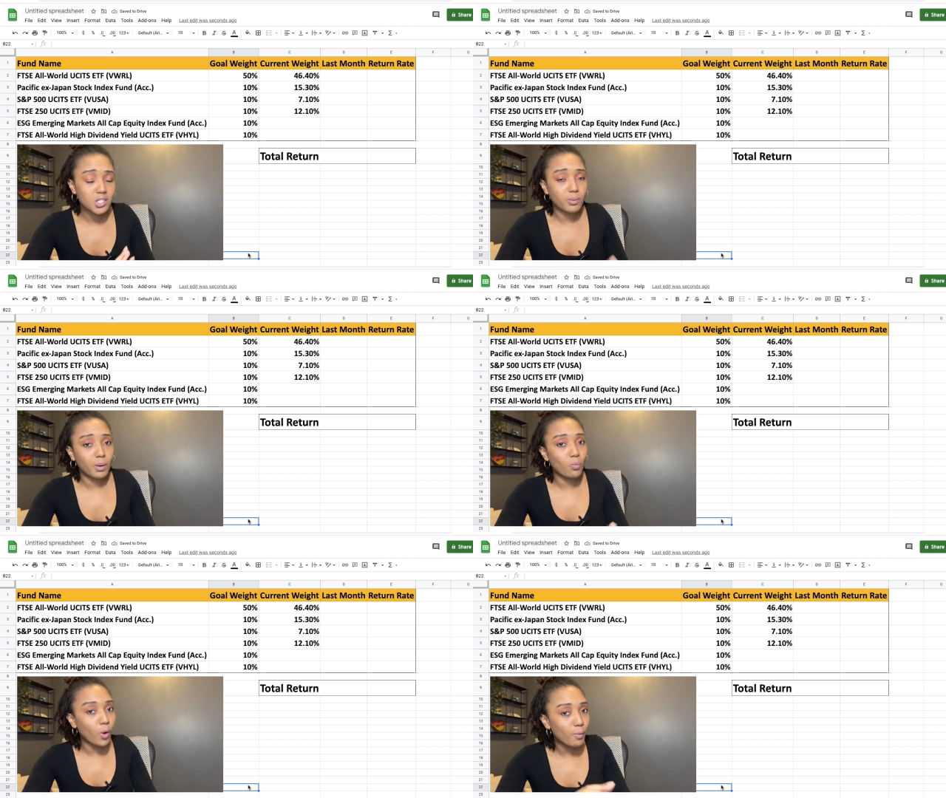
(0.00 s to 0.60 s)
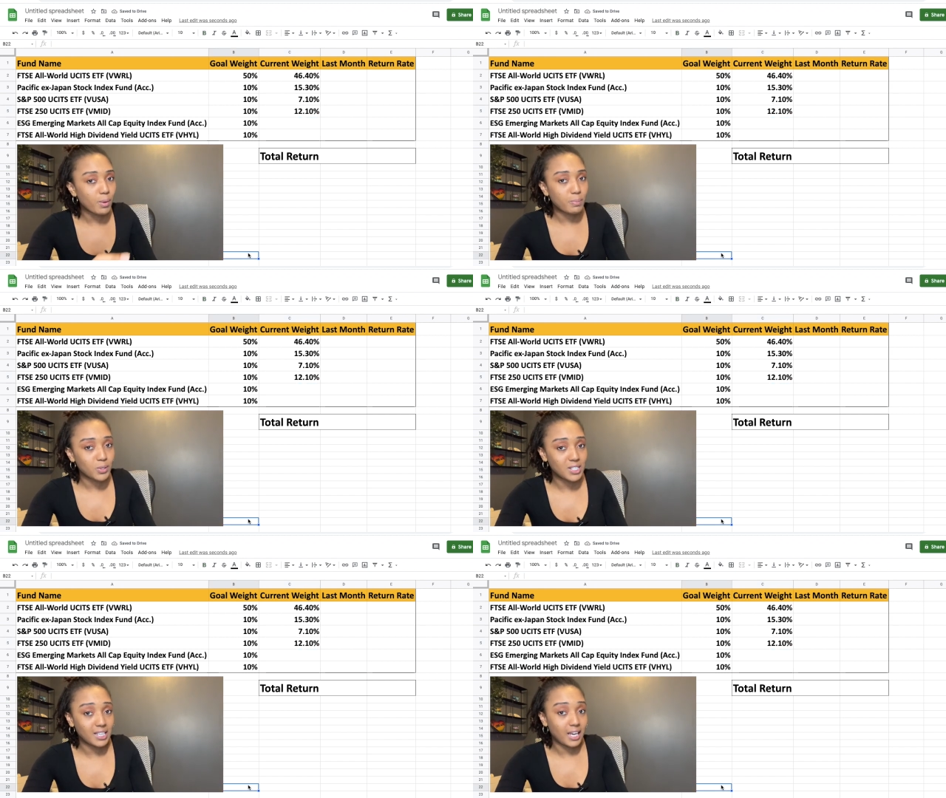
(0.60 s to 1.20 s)
so I won't be
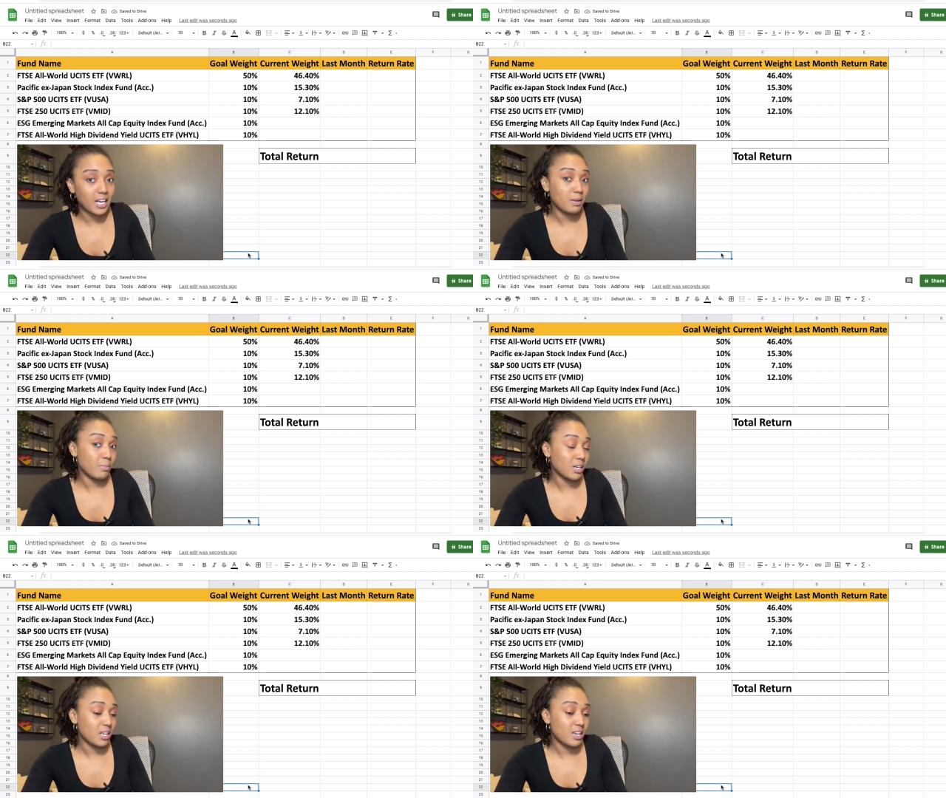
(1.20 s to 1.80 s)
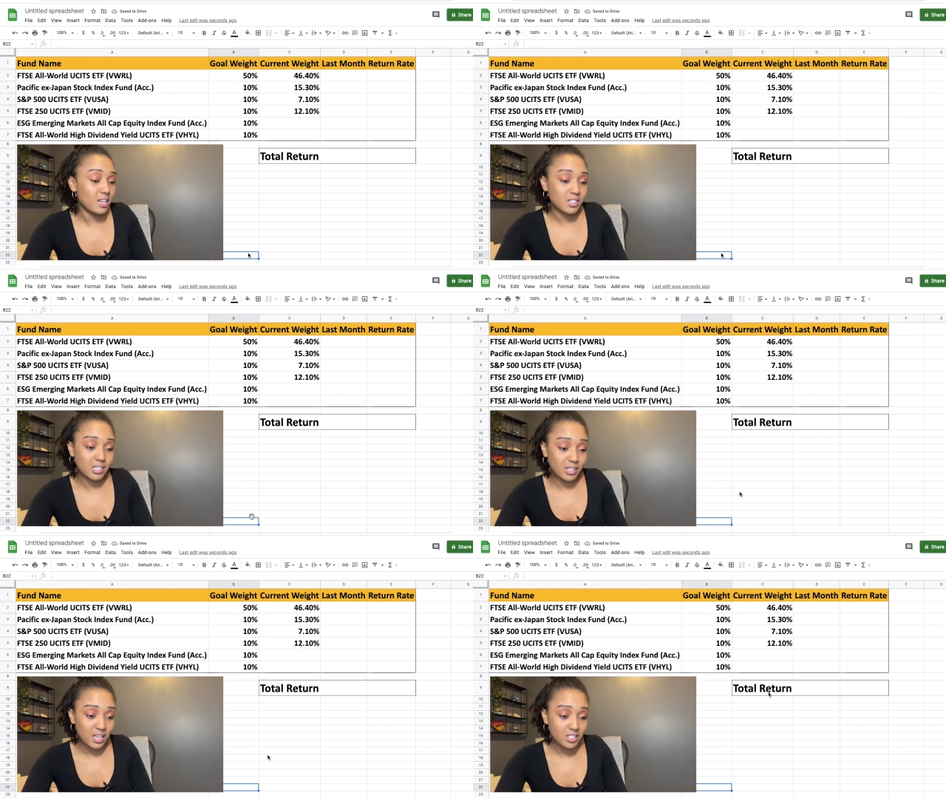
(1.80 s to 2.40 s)
putting any money
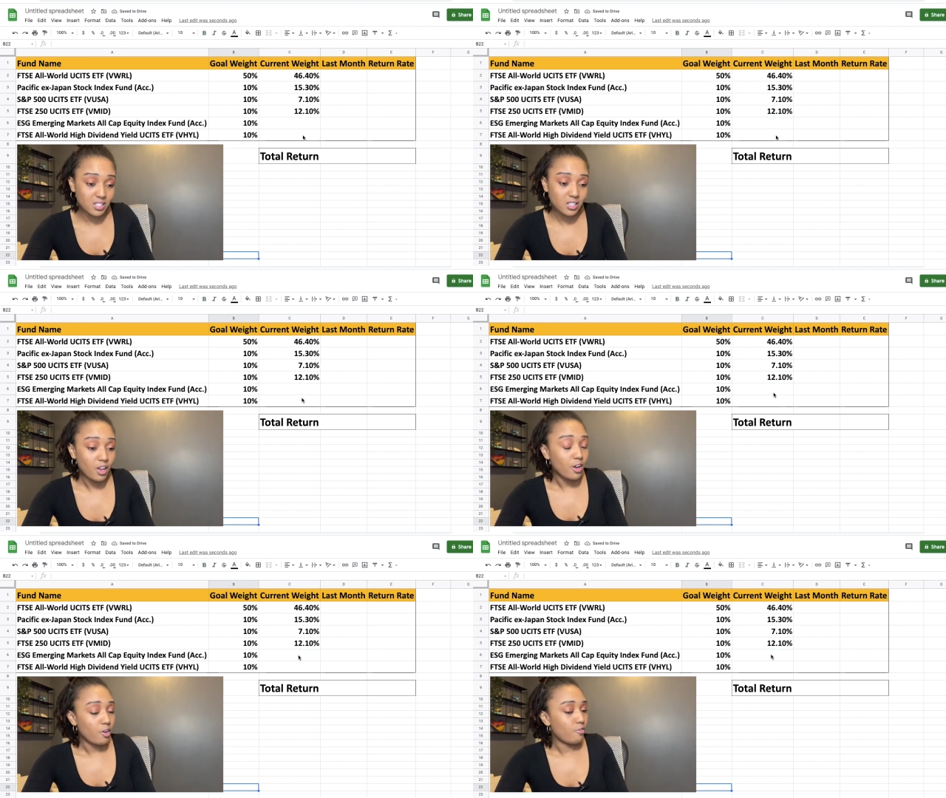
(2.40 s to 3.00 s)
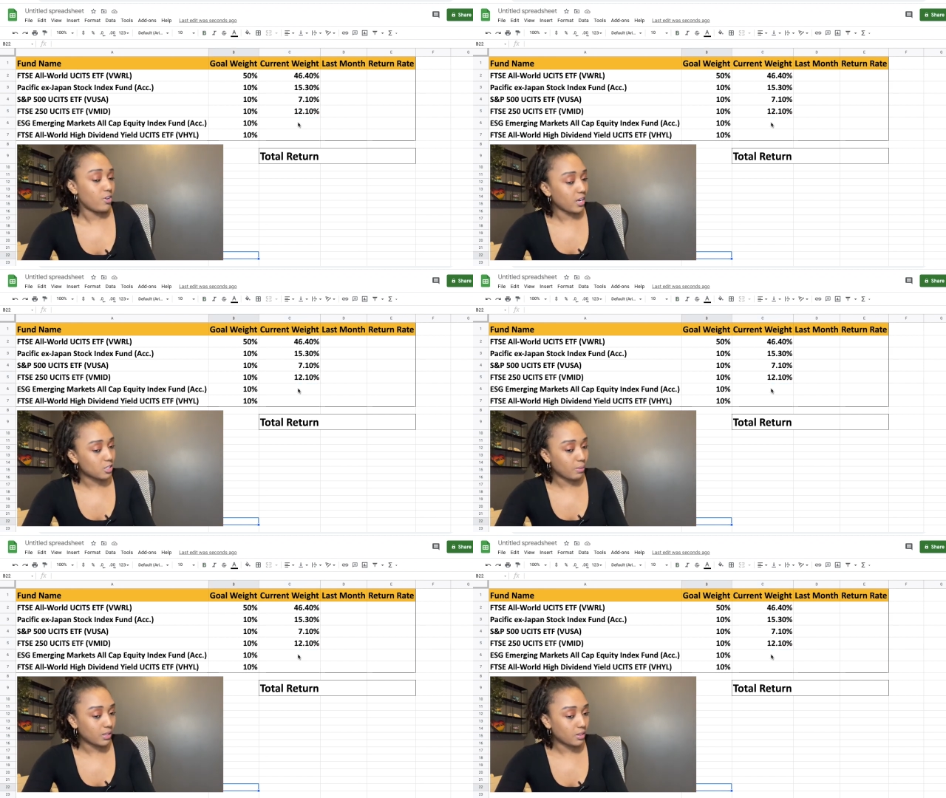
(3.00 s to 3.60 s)
into this for
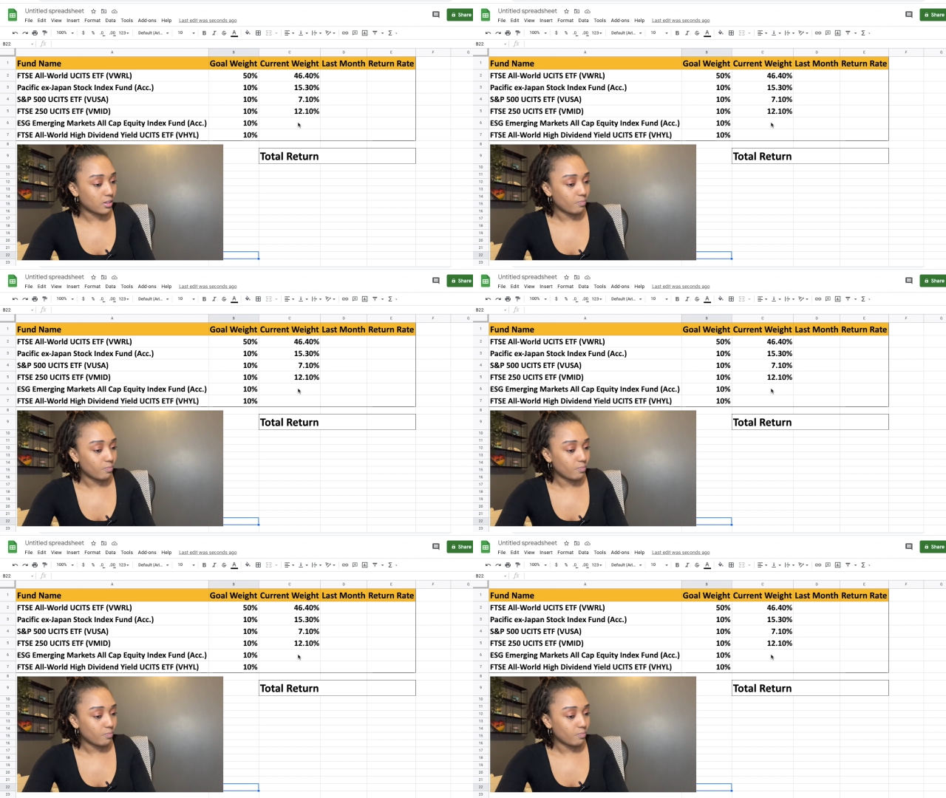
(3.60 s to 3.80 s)
next month.